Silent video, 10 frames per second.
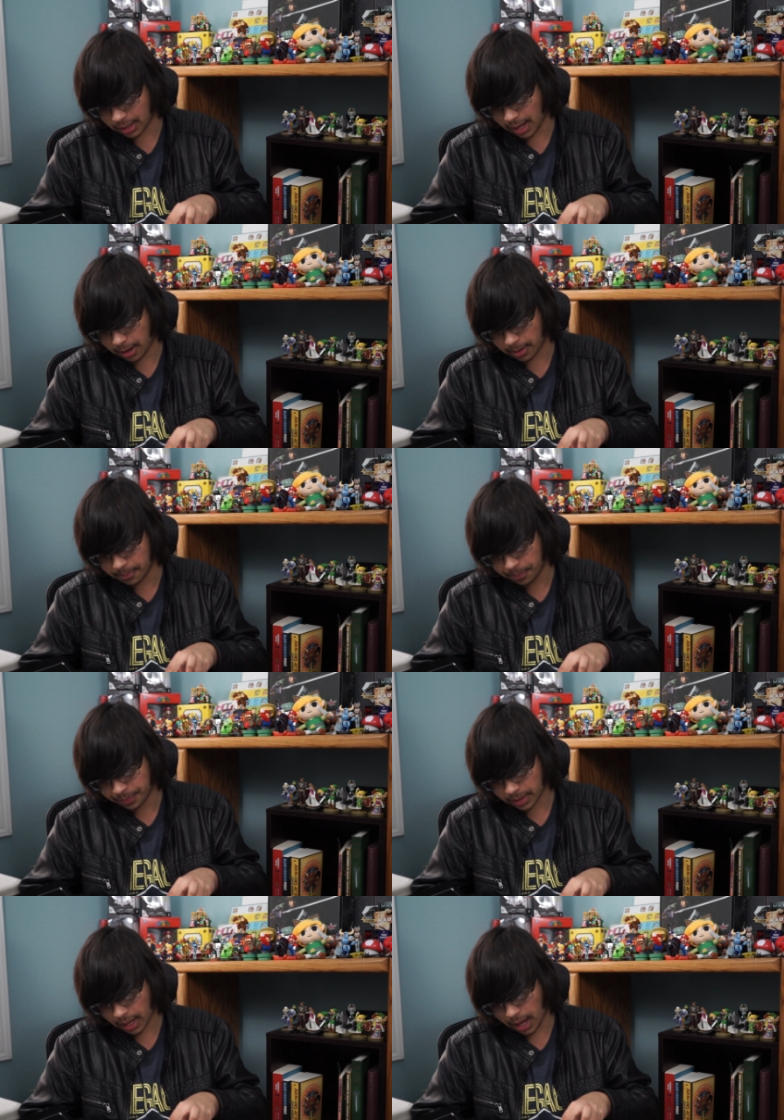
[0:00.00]
that
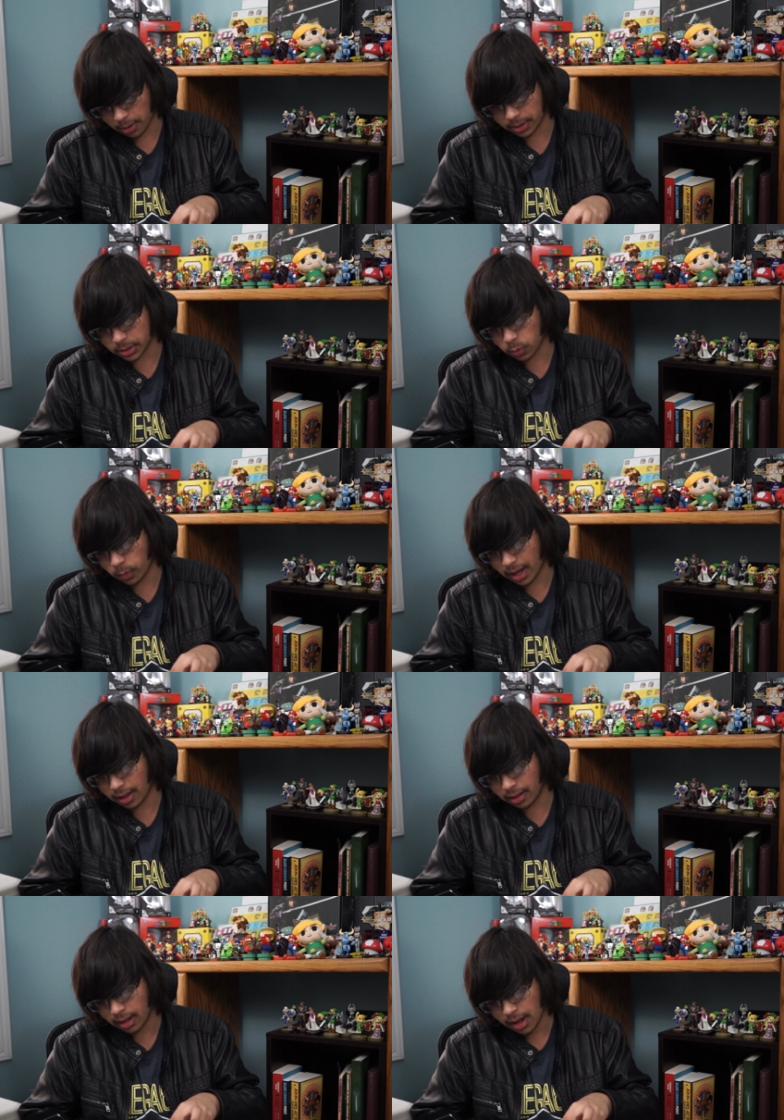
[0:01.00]
out as
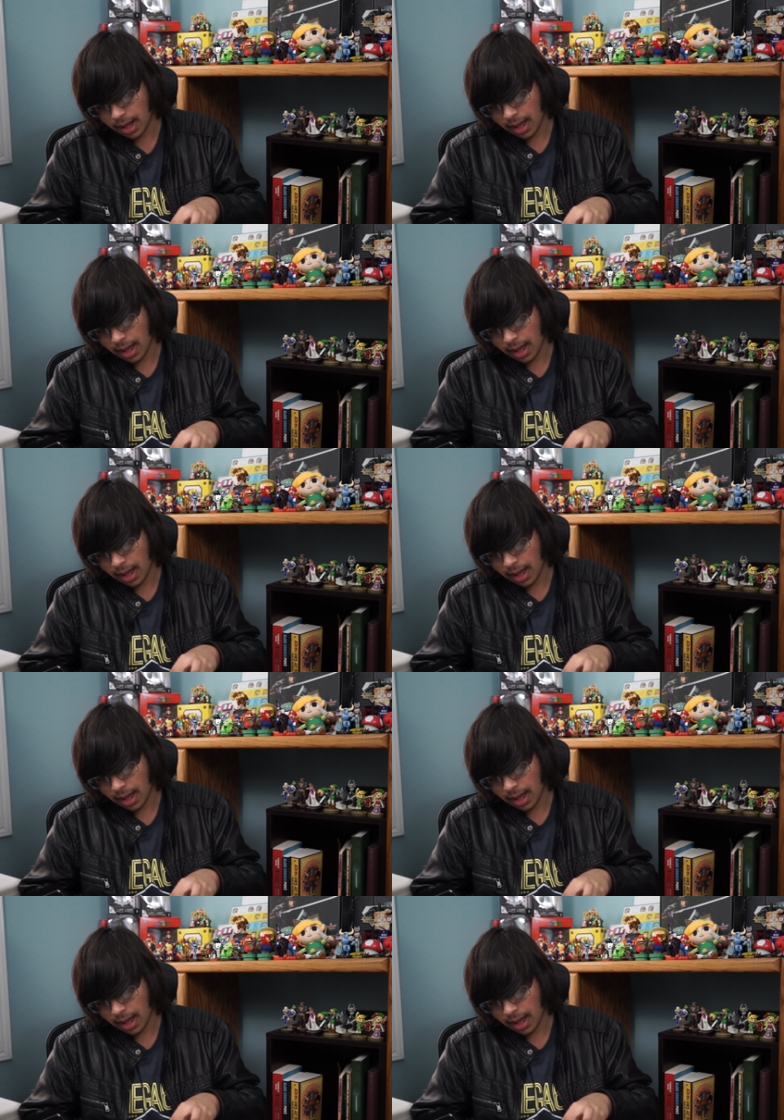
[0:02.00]
well.